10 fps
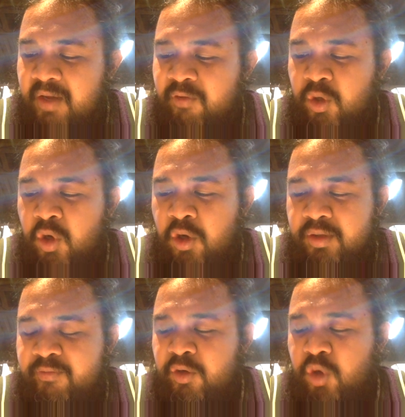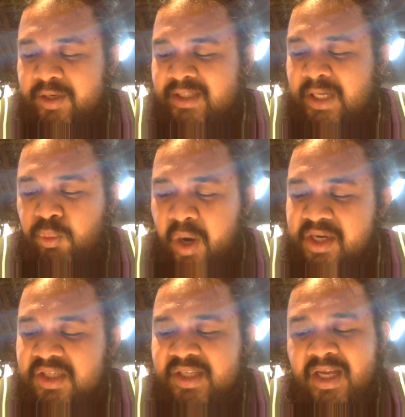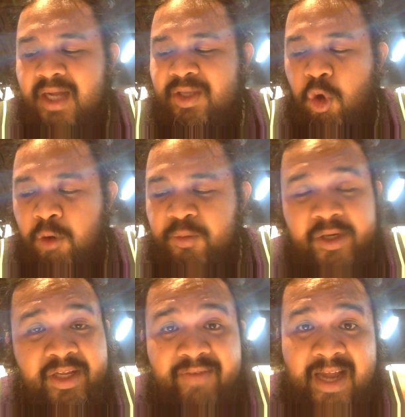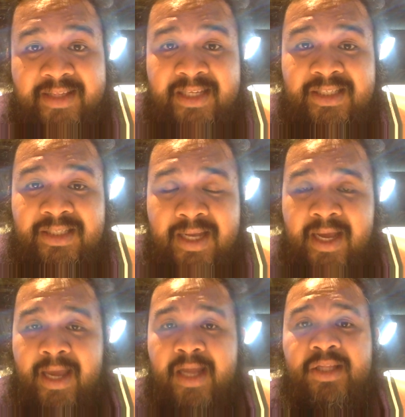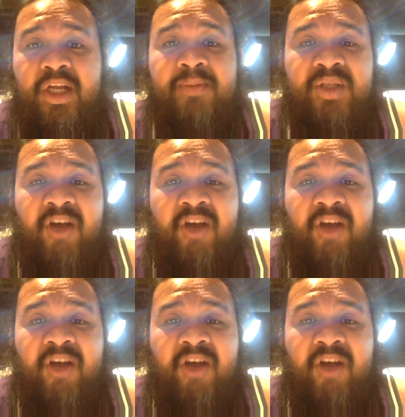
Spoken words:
For Golden State Warriors, they got the home court advantage. In terms